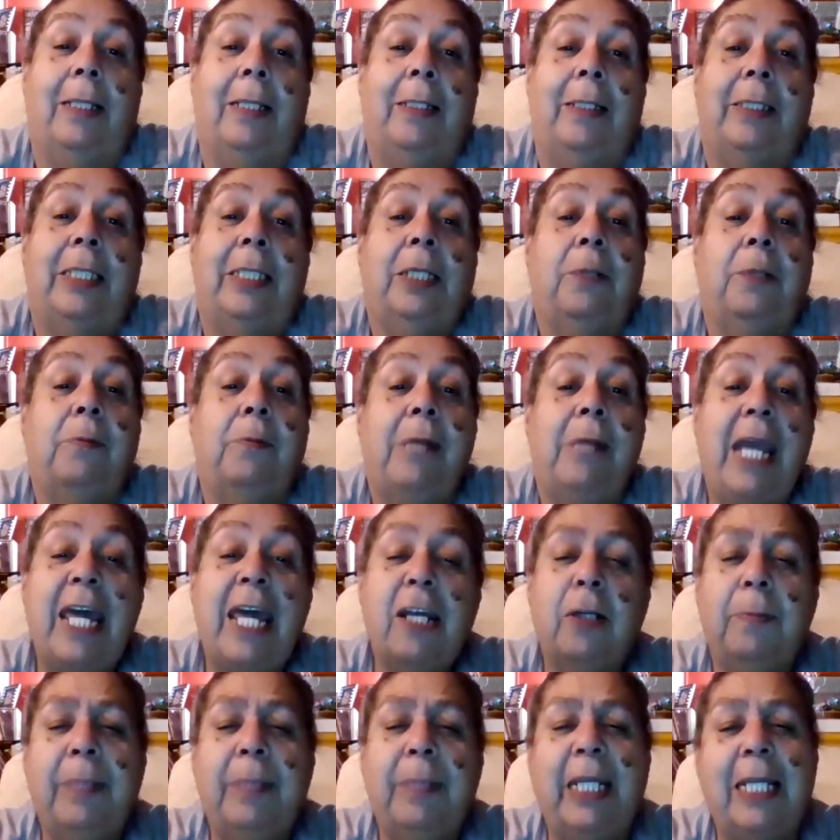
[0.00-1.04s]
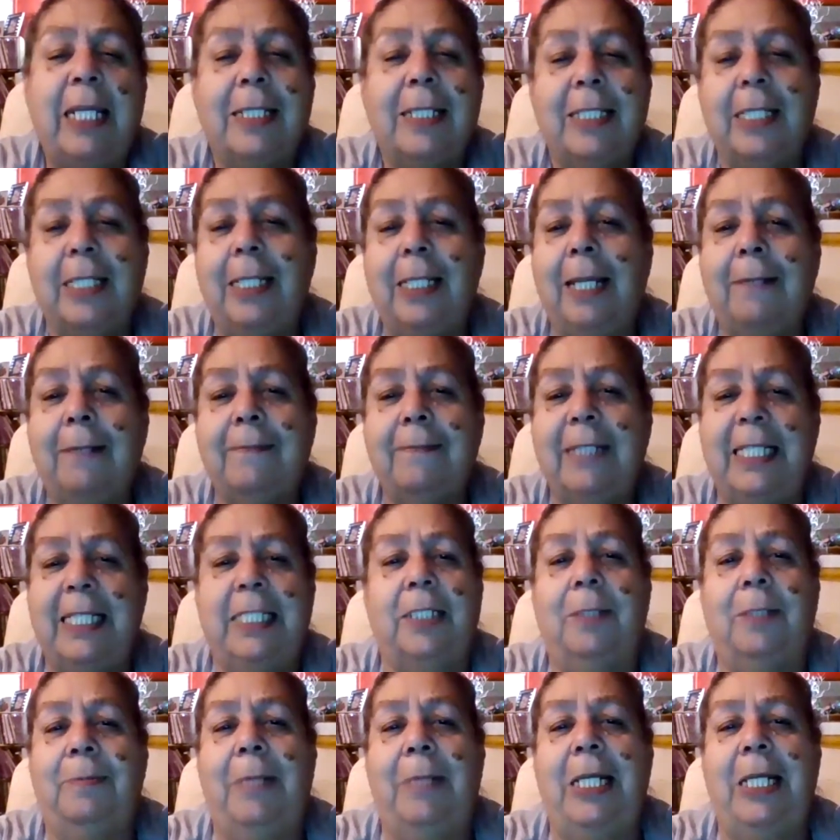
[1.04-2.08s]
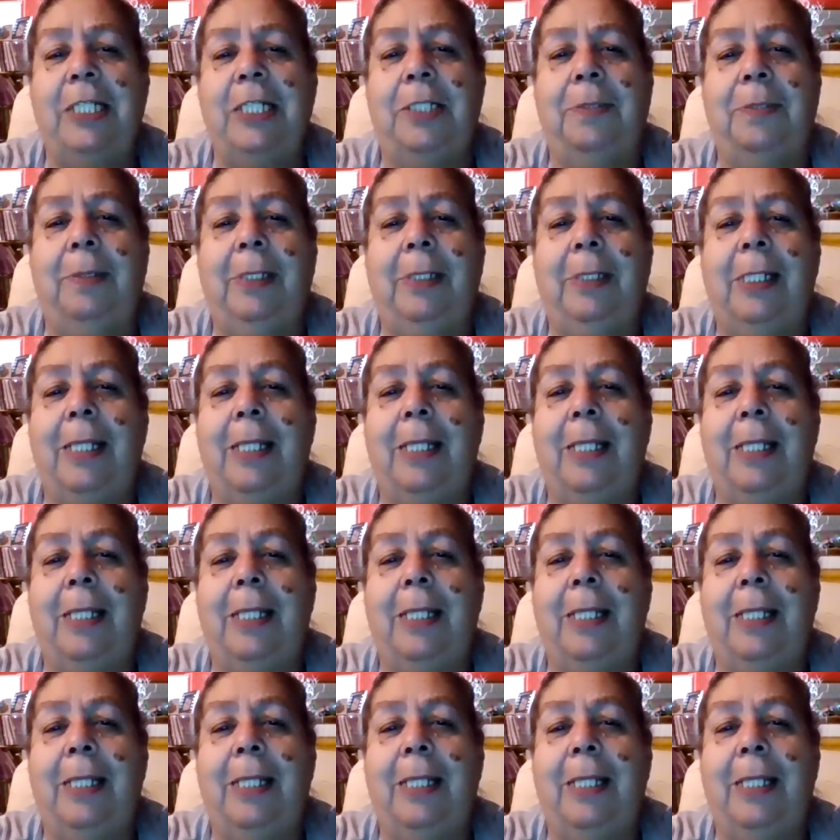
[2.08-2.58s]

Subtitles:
the creator, because he loves us so much,